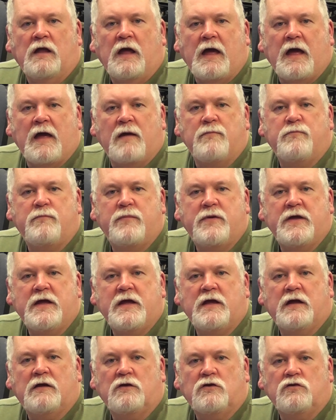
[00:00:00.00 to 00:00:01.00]
and
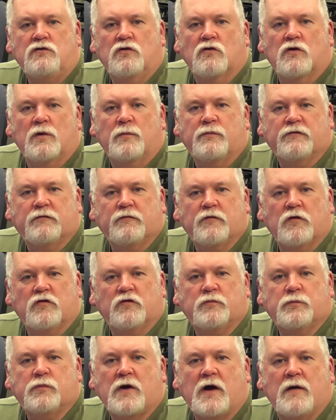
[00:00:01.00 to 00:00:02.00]
being Europe's
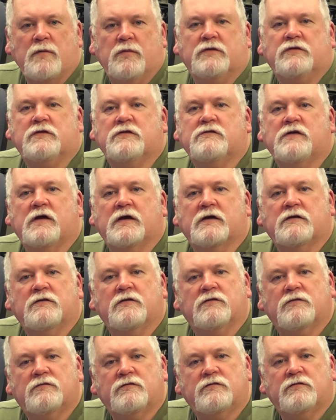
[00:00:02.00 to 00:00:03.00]
first private
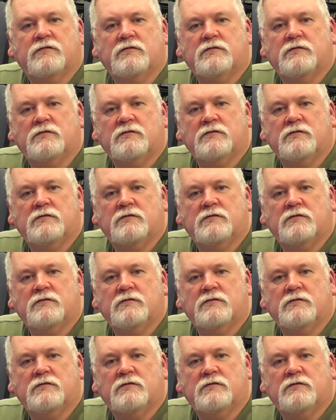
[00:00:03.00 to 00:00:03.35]
detective.